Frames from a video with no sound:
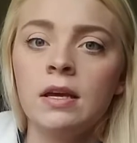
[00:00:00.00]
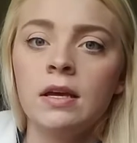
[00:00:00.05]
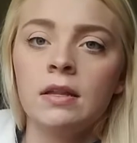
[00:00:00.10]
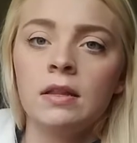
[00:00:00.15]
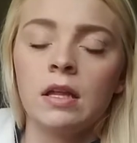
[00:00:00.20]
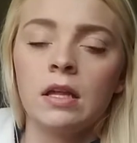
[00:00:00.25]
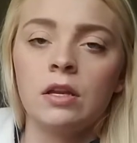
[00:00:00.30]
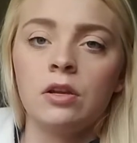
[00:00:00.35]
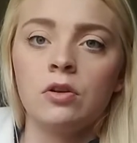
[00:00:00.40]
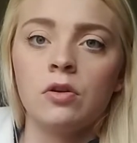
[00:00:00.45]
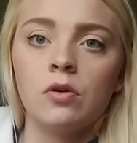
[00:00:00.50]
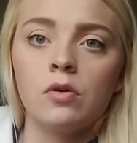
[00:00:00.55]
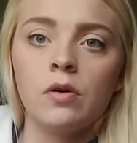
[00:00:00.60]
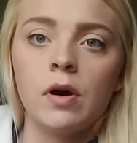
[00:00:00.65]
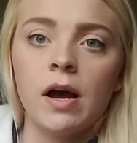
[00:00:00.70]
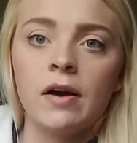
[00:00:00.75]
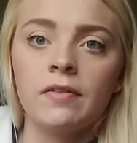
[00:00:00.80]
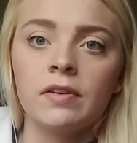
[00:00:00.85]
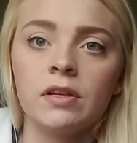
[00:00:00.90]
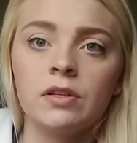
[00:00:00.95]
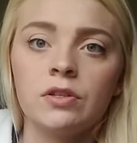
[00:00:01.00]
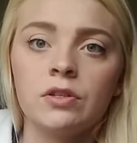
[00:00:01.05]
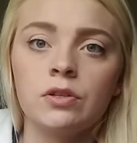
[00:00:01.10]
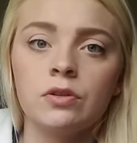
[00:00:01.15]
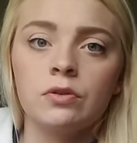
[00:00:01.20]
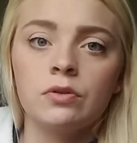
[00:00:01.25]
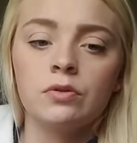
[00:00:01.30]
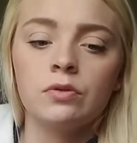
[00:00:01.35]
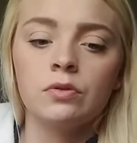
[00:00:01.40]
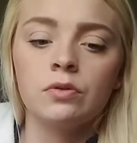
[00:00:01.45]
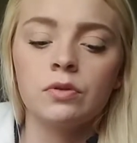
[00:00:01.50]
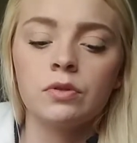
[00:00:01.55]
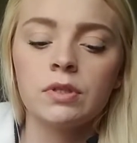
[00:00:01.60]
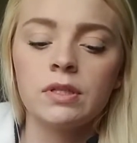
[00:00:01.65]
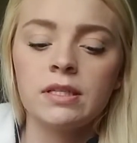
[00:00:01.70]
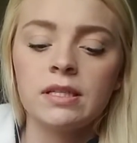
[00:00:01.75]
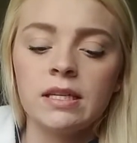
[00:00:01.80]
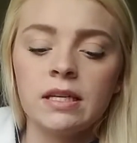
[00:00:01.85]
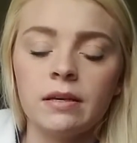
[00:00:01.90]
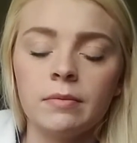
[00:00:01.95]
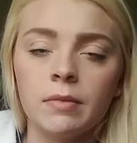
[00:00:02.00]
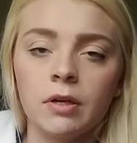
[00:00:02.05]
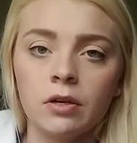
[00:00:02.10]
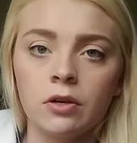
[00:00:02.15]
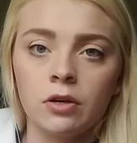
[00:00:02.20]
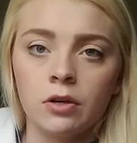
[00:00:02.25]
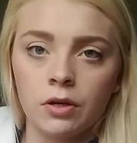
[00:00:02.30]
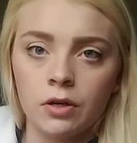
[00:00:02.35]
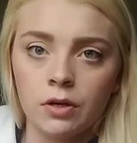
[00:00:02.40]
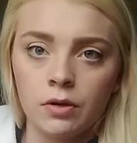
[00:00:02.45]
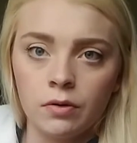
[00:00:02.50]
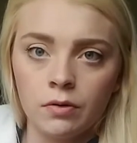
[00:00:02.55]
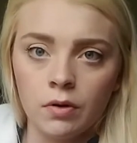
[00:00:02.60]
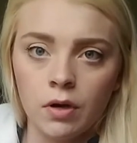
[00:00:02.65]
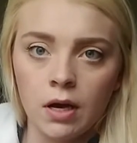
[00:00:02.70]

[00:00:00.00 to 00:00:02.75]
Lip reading: than, having to steam and cook,